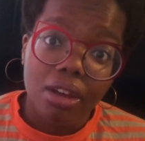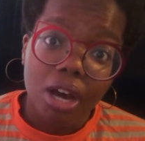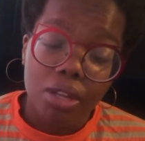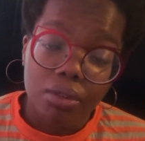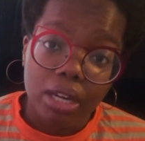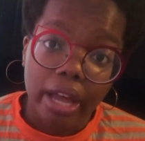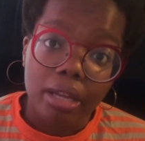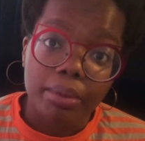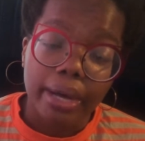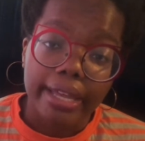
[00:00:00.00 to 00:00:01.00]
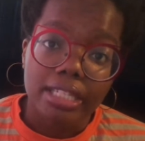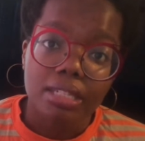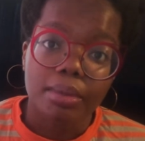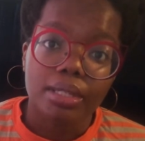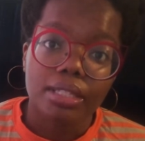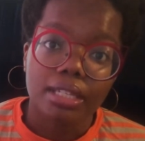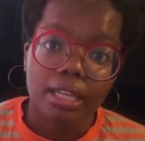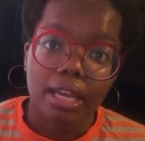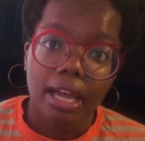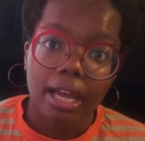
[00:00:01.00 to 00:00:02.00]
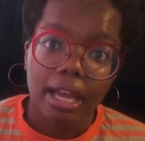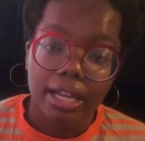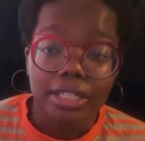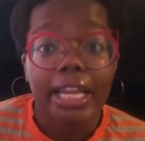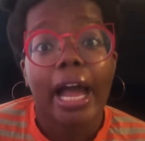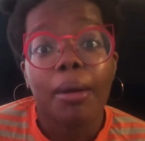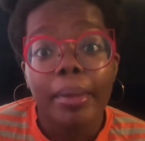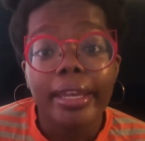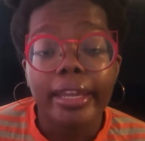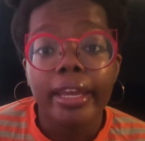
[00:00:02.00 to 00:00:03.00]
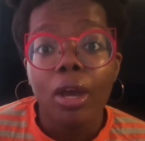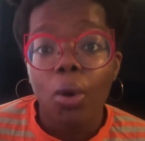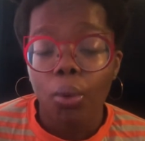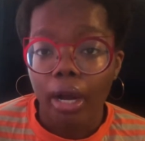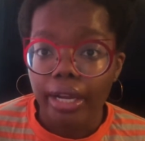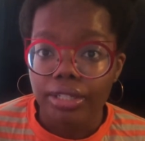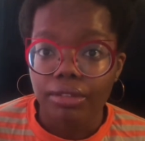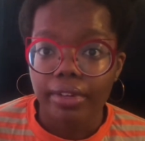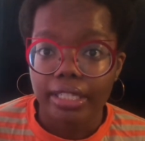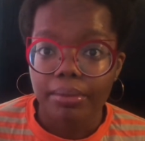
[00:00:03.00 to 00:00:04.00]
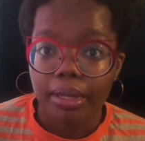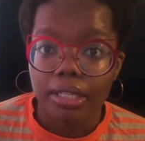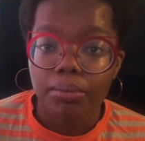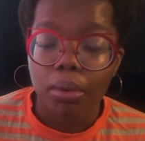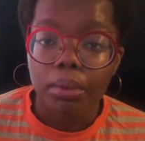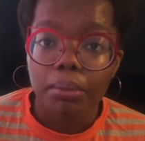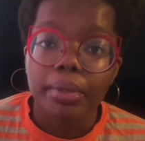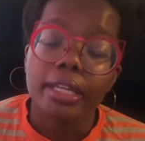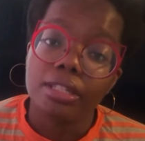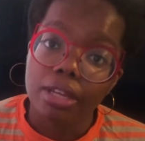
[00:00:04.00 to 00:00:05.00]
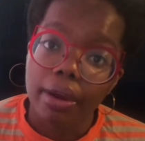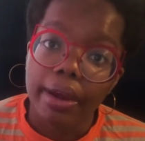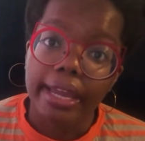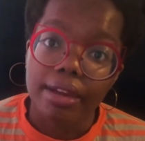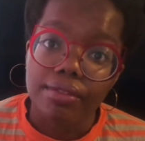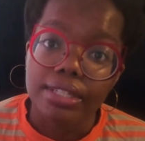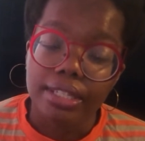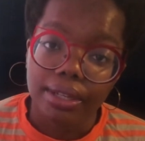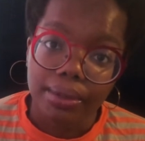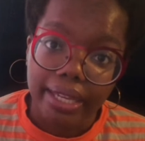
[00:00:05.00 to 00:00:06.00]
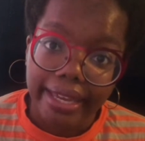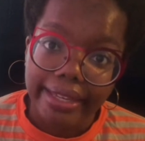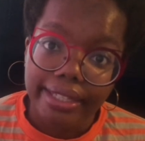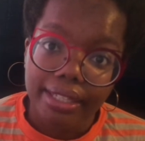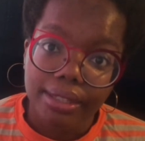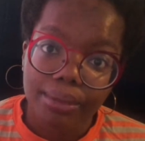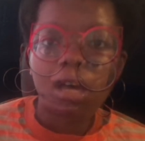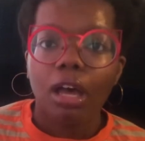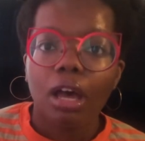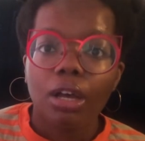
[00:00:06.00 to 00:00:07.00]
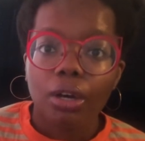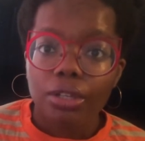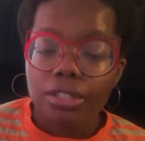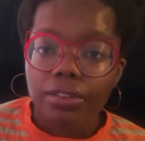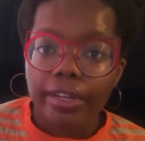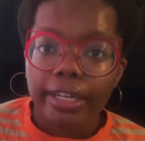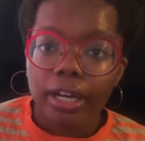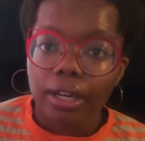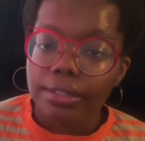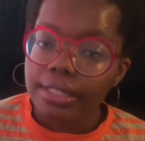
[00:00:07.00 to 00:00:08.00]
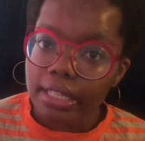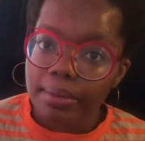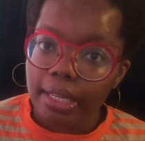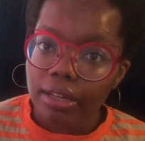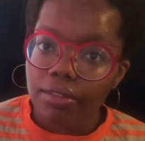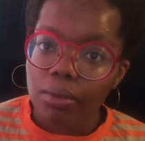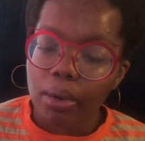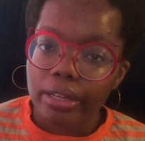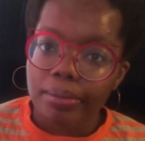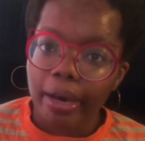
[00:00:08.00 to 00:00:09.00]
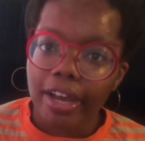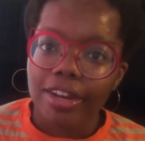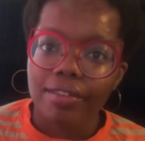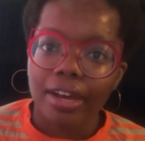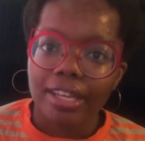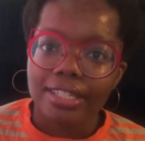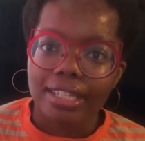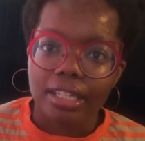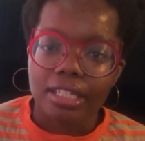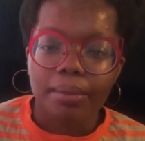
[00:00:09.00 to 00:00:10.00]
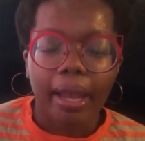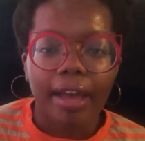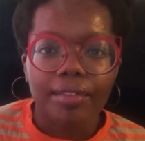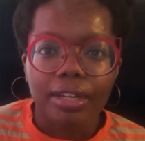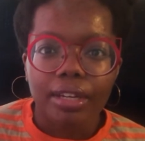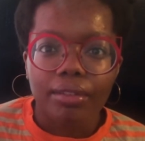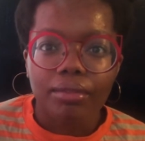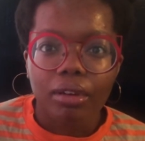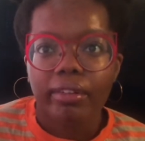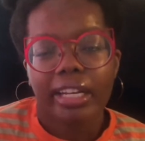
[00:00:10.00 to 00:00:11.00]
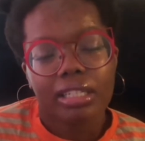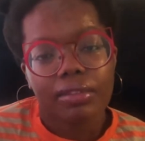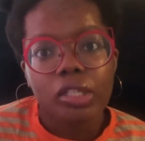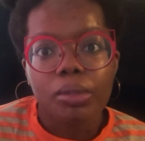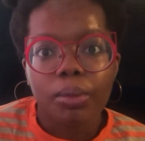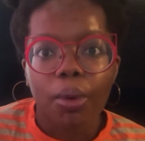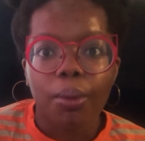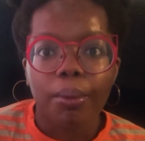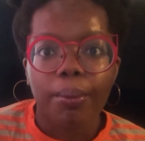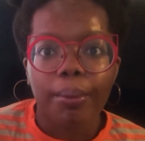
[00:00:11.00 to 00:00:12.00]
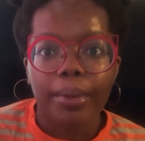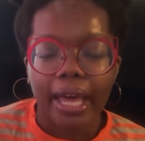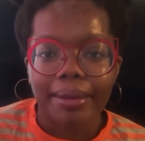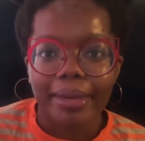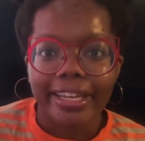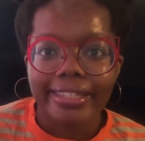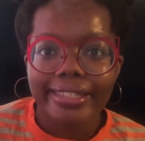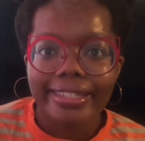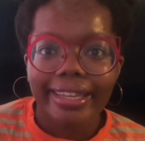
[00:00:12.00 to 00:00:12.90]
unreliable estimates to actually how many workers are affected by this problem, but it is growing every single year. Costa Rica hosts 6% of the world biodiversity, despite having a relatively small landmass.